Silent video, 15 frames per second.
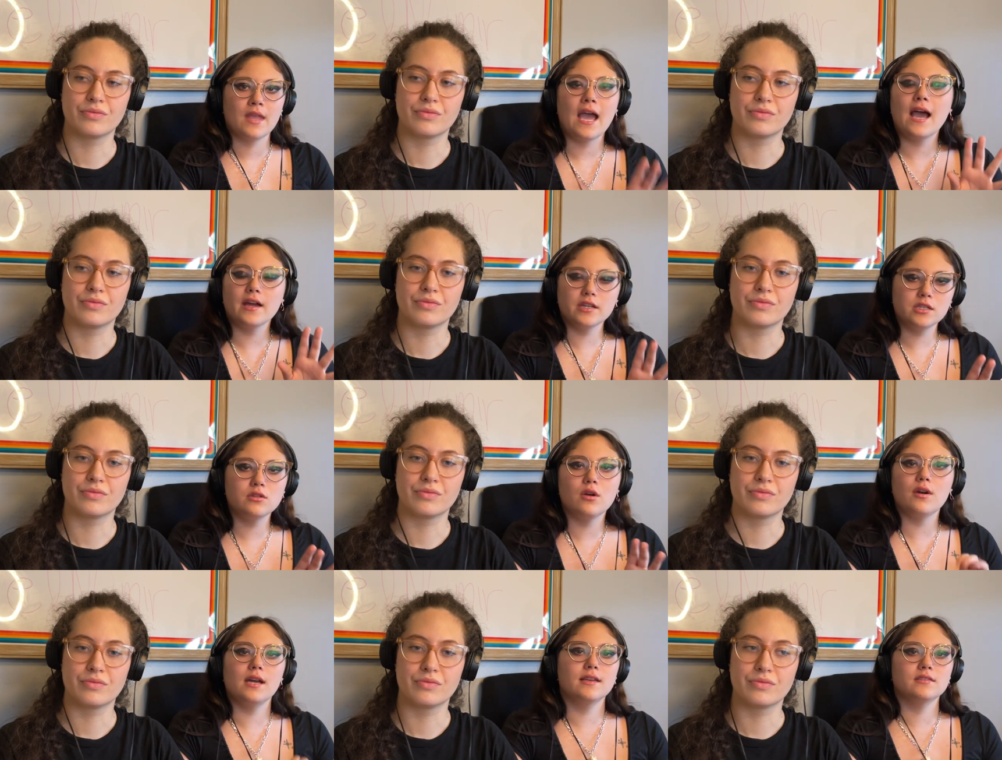Speaker 1: How do you
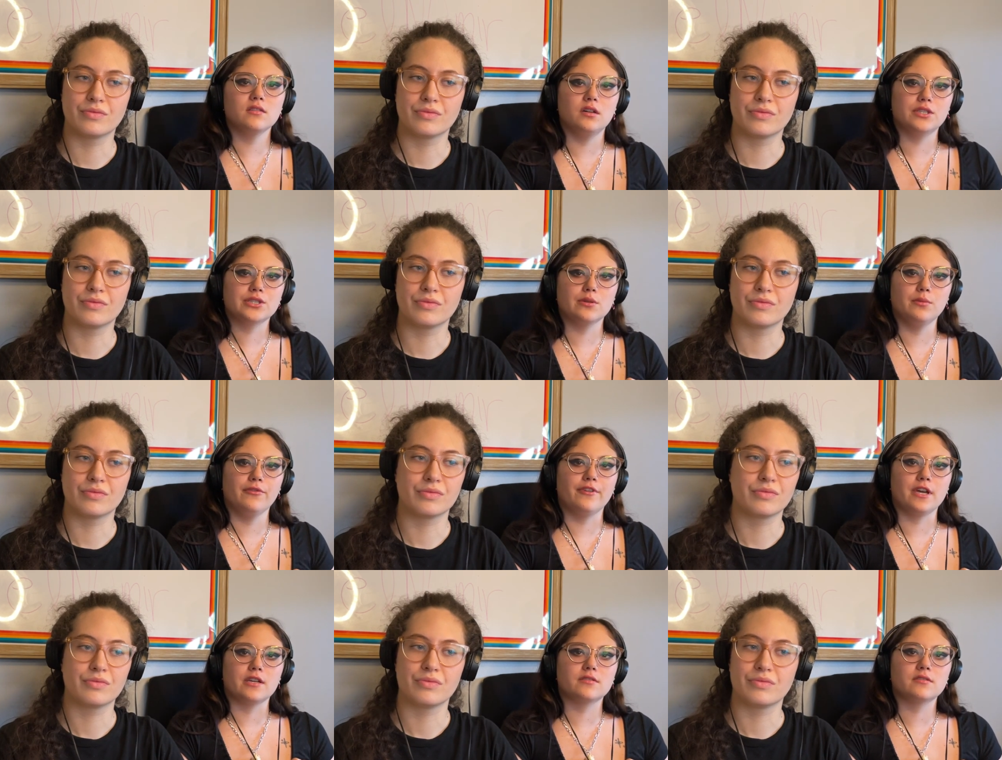know it has long term
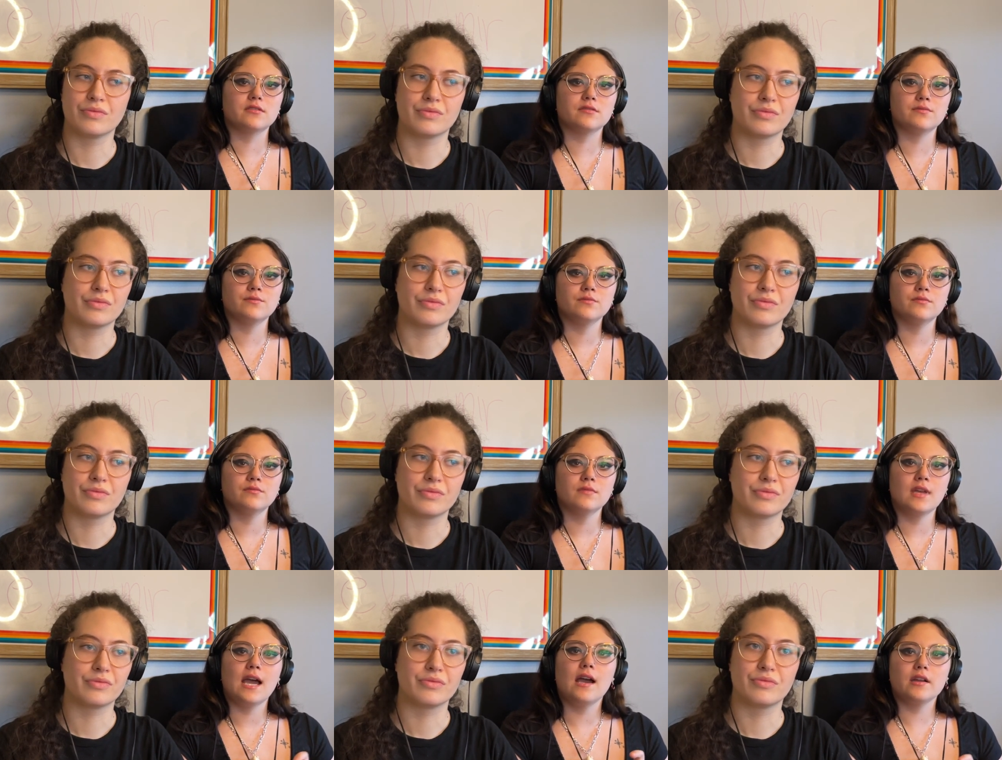effects?
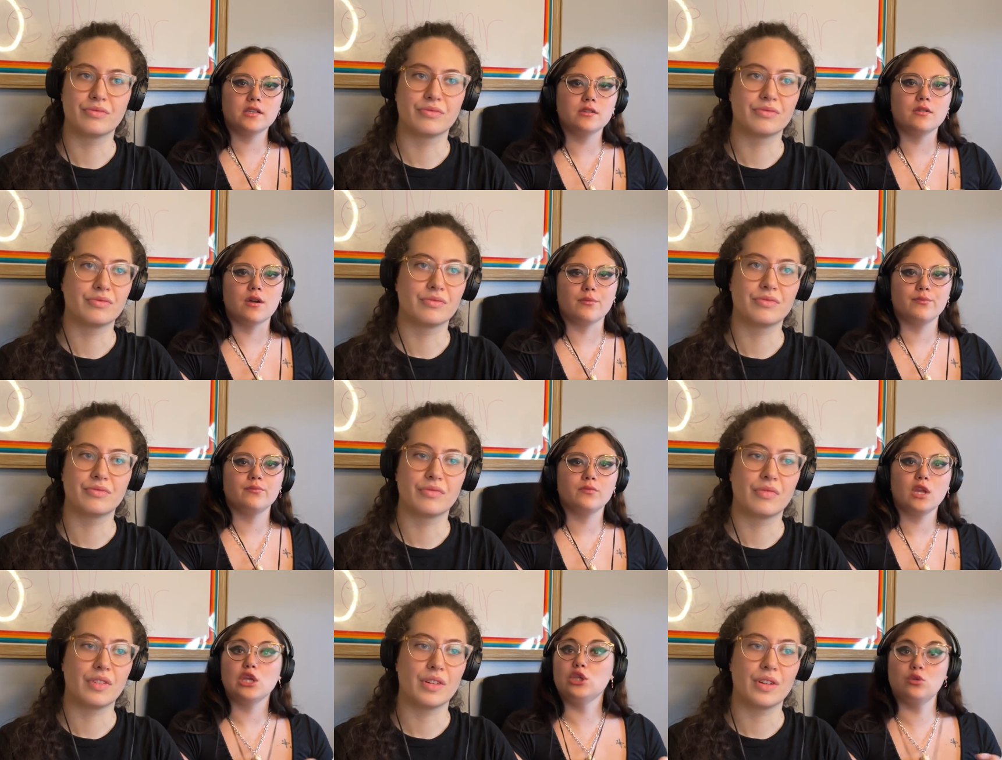How do you know?
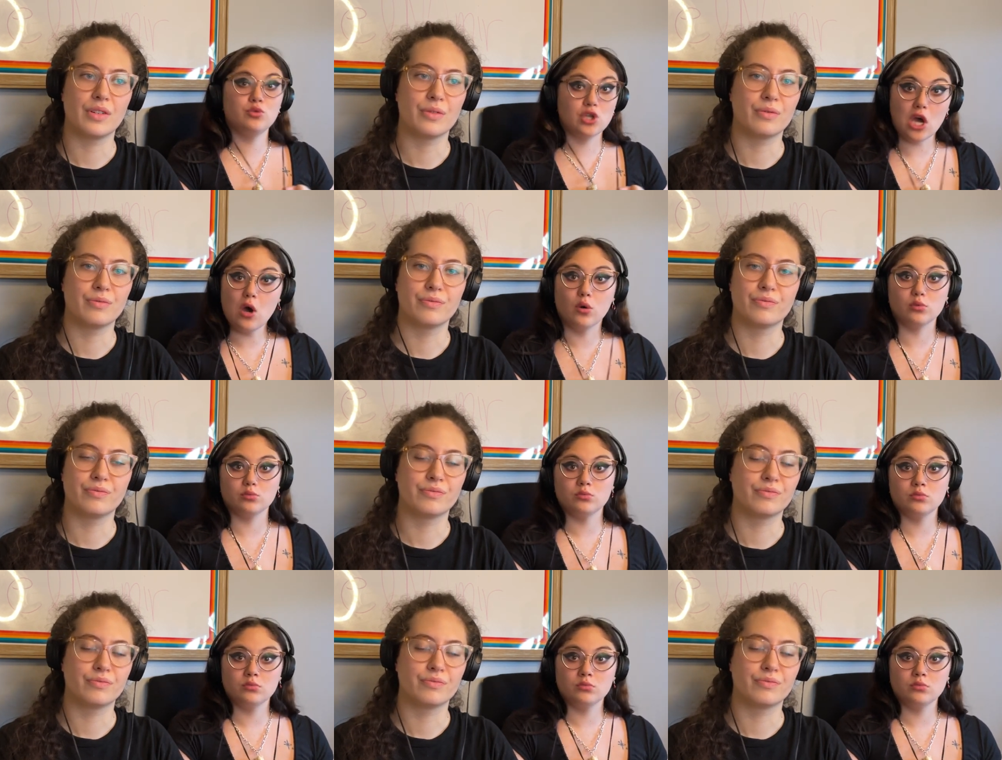You don't.